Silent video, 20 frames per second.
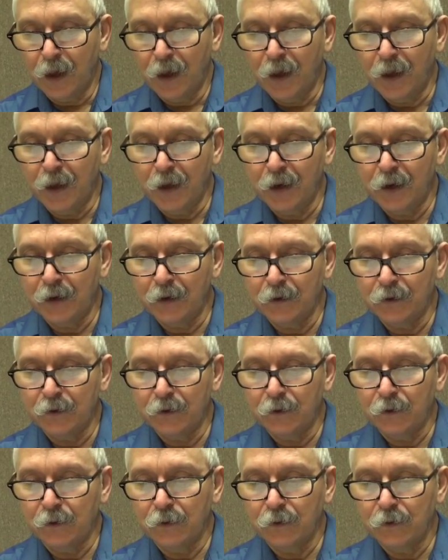And
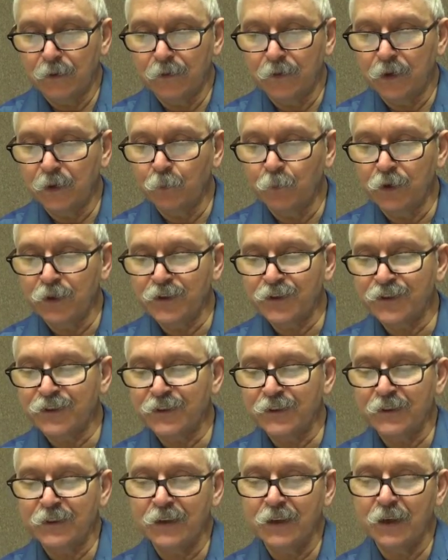then we
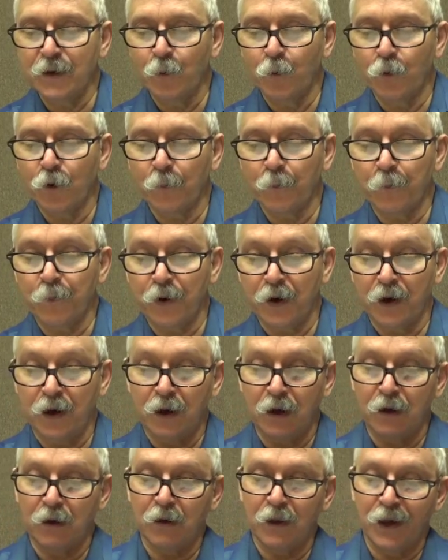see where
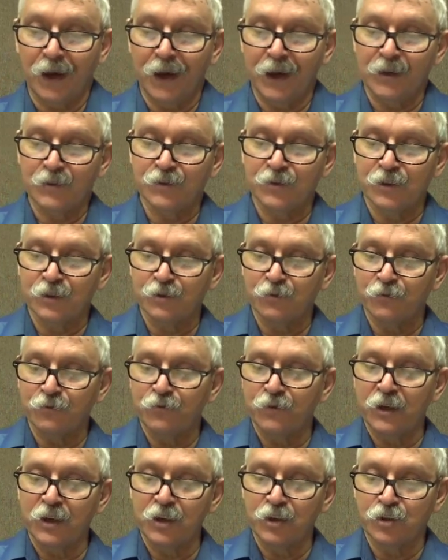Paul has this
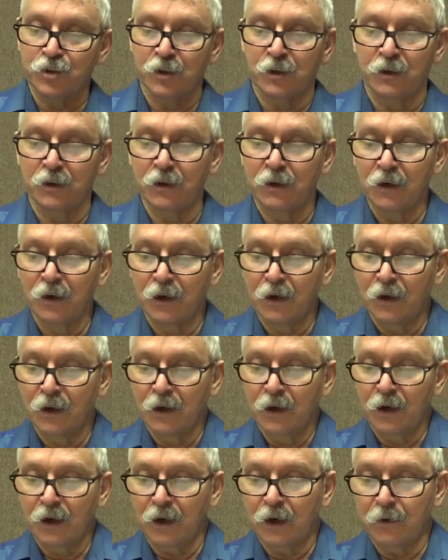vision
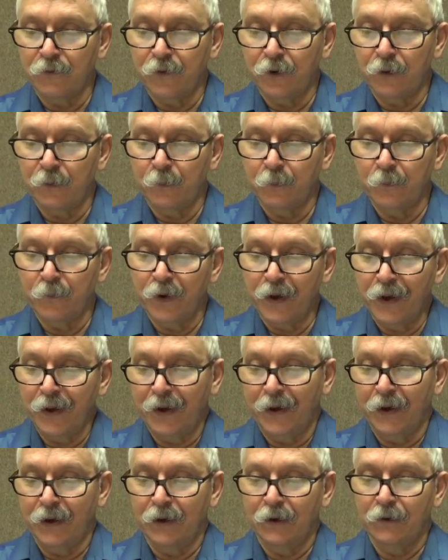of a
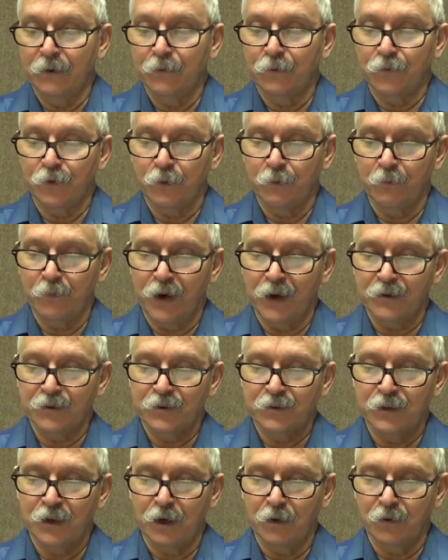man from
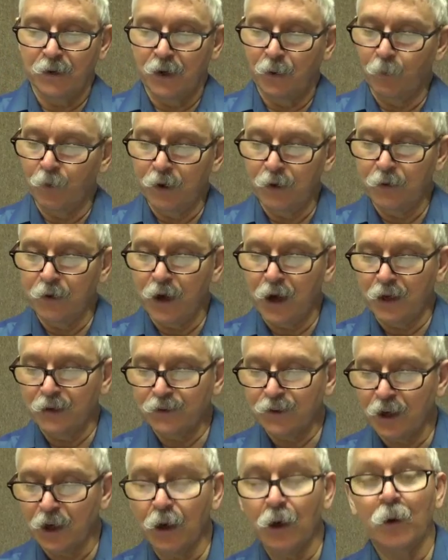Macedonia. We are not
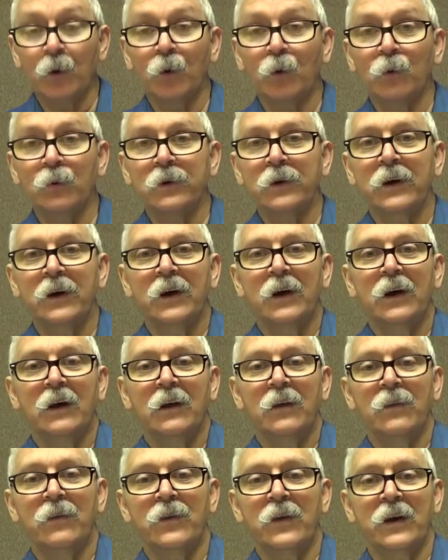told
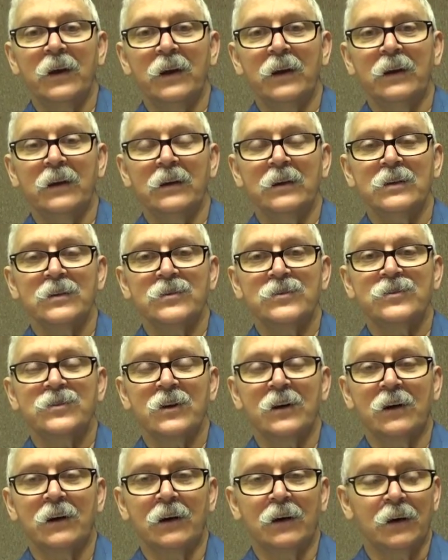that it is
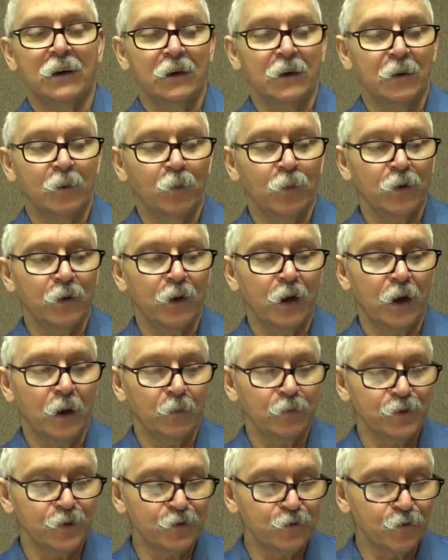uh, whether or not it
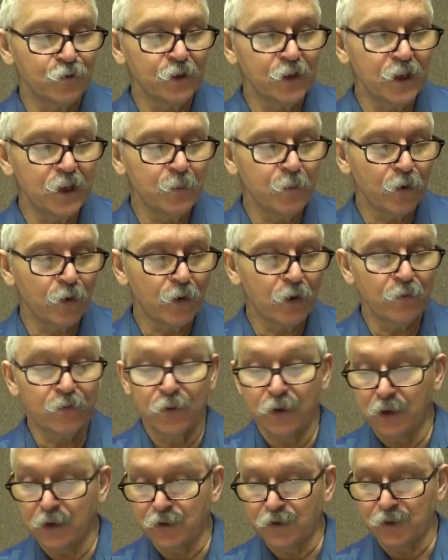was a dream or a
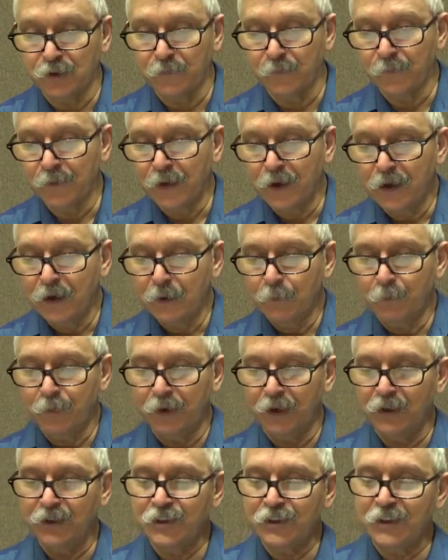vision,
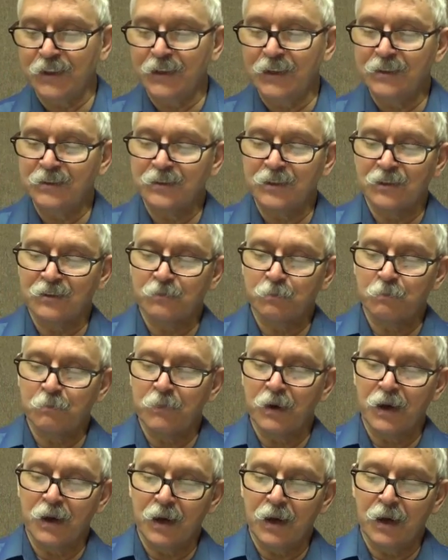but he sees this
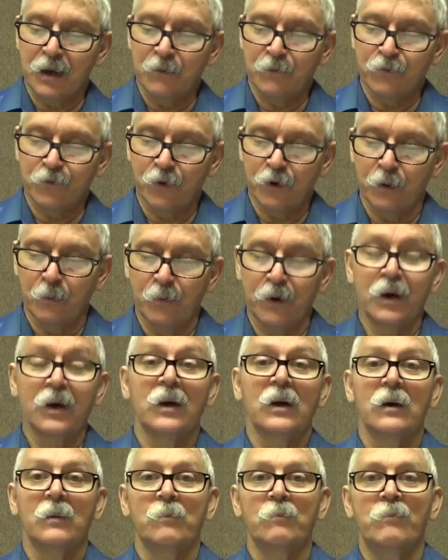man from
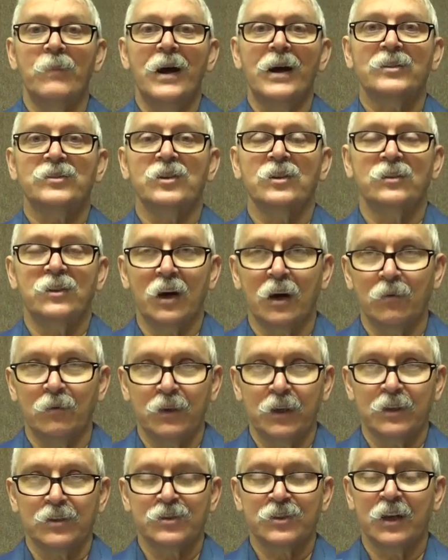
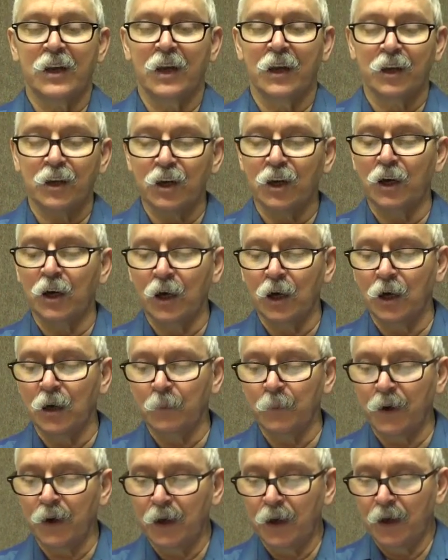Macedonia saying,
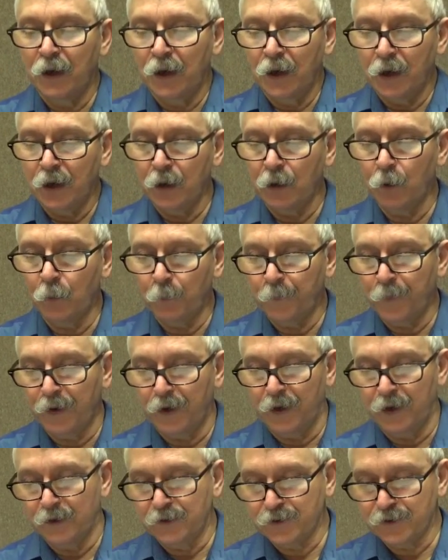"Come, help
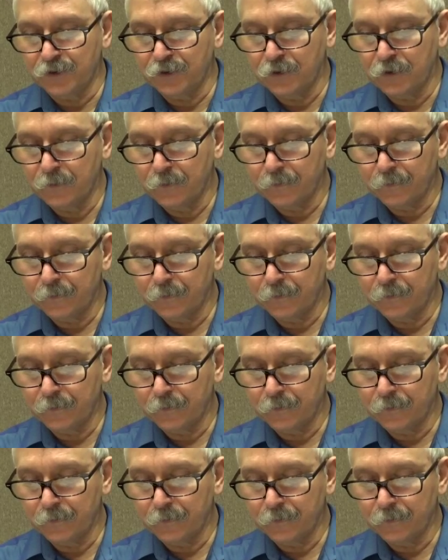us."